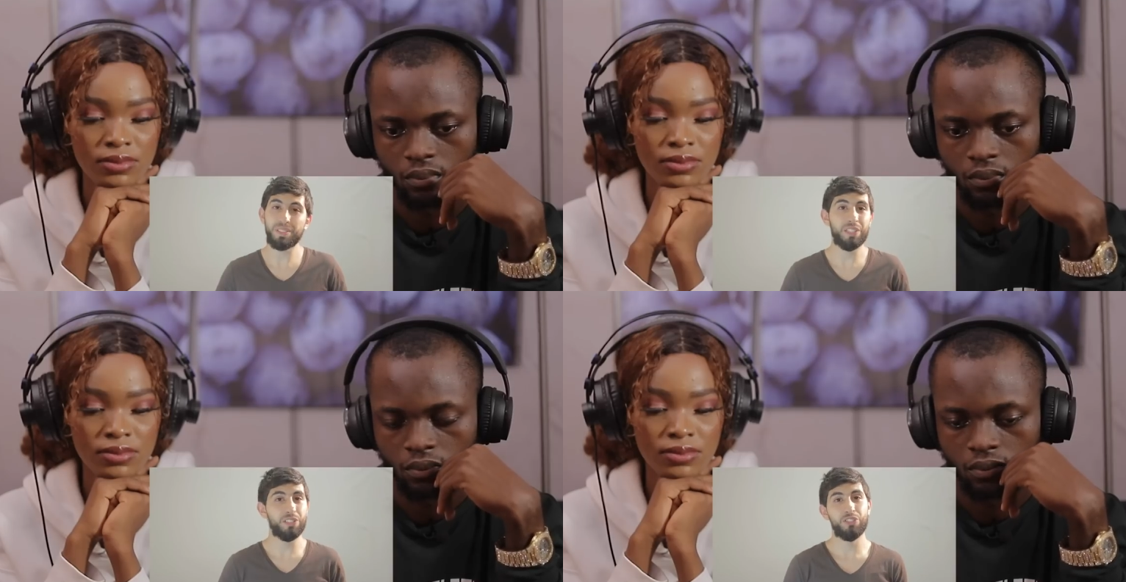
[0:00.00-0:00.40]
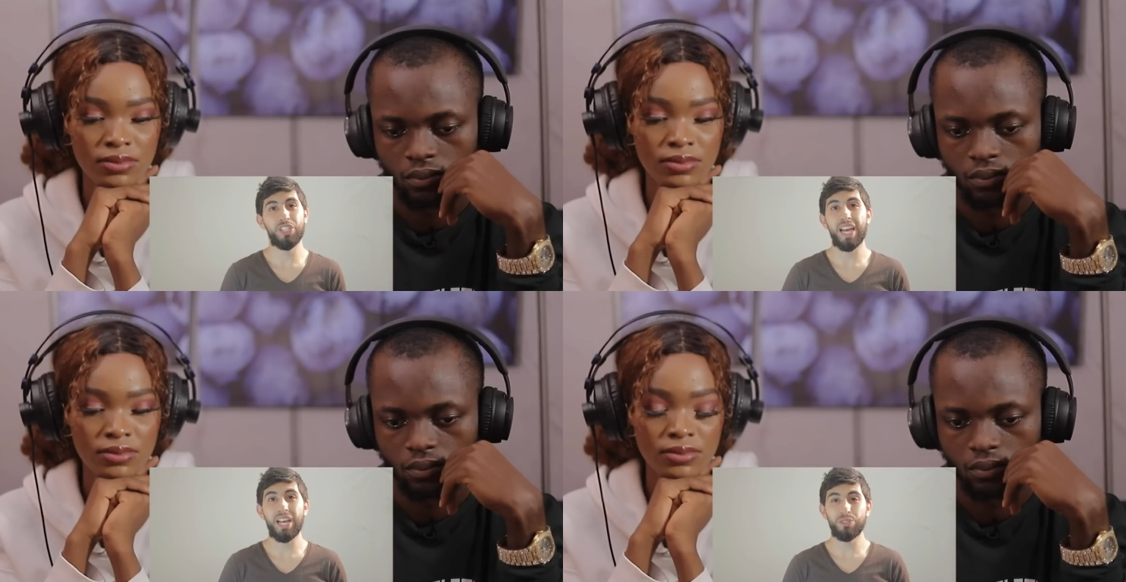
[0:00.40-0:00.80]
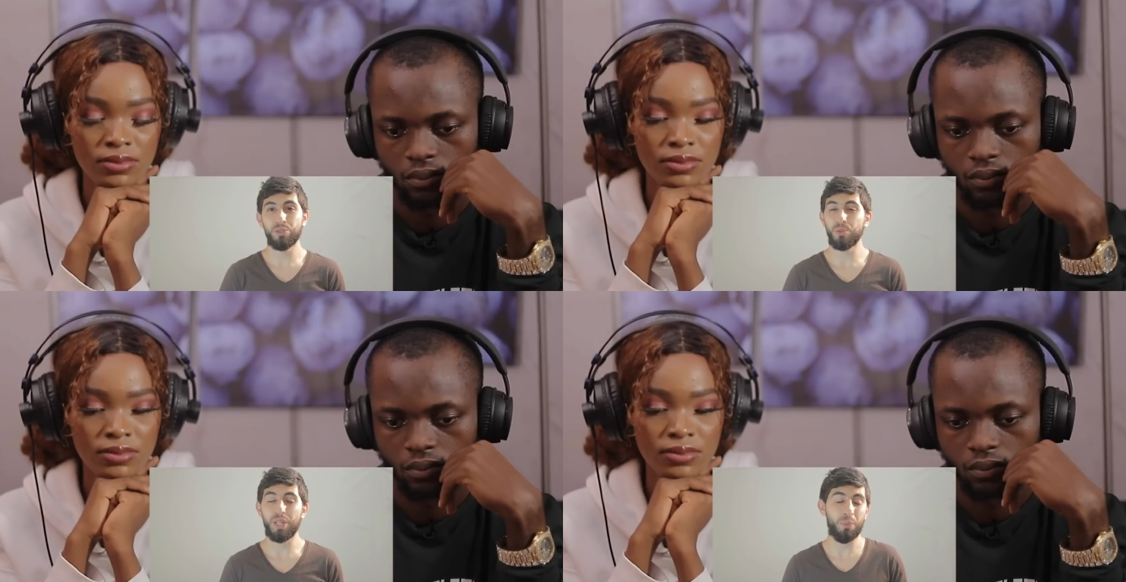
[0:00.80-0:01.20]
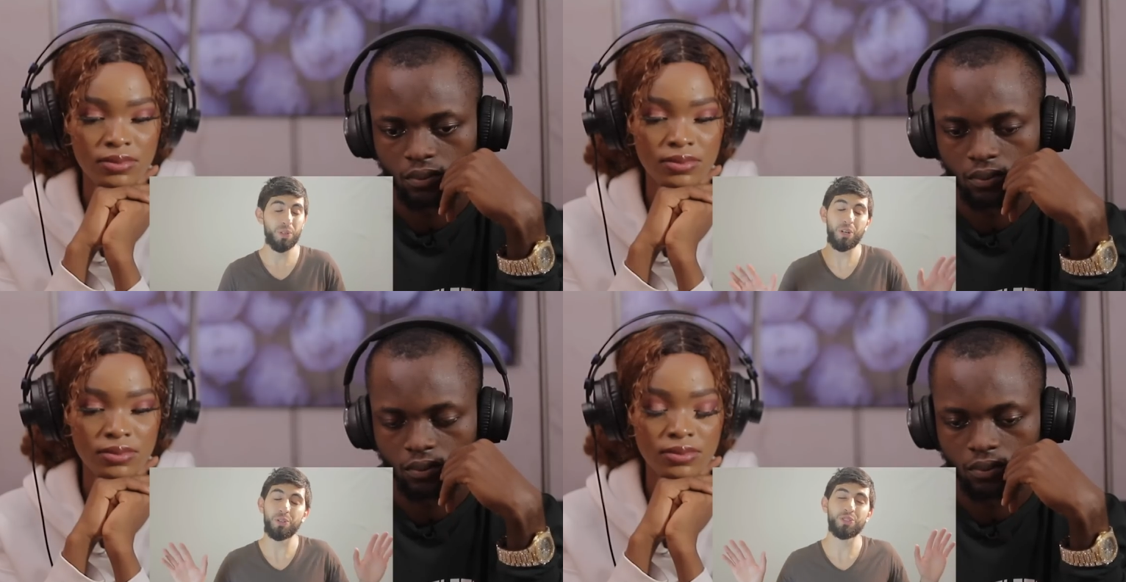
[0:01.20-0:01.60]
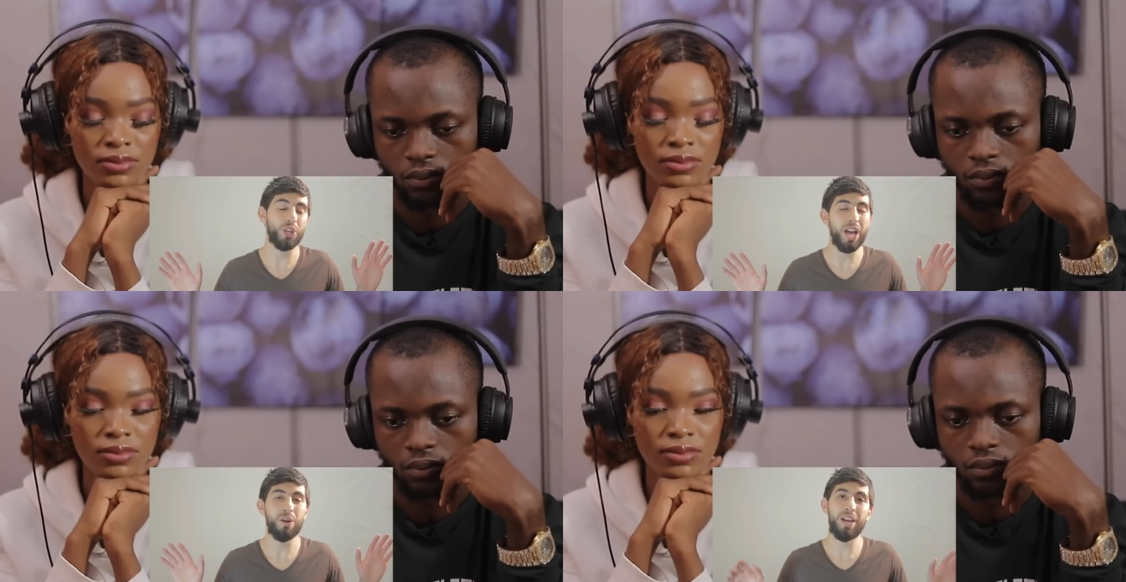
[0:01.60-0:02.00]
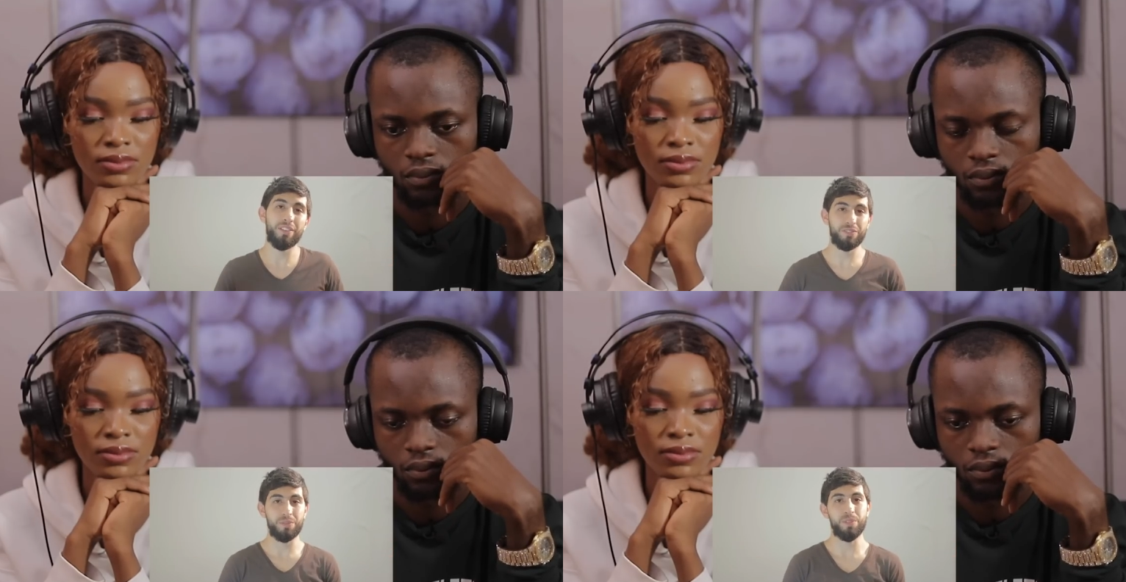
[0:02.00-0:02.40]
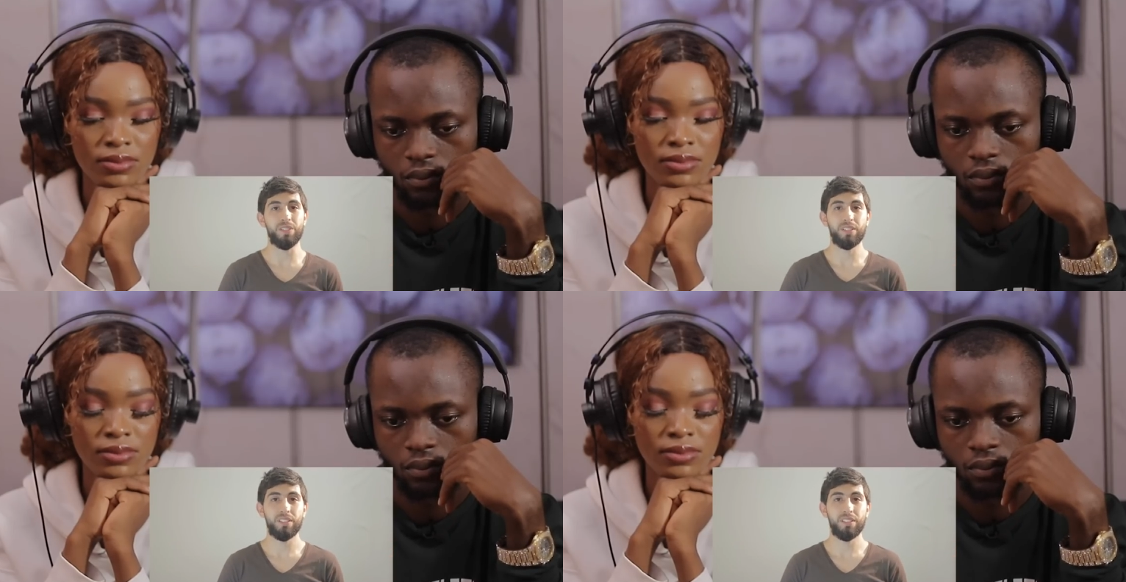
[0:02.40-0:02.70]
Speaker 1: teaches jihad too, and we don't shy away from it.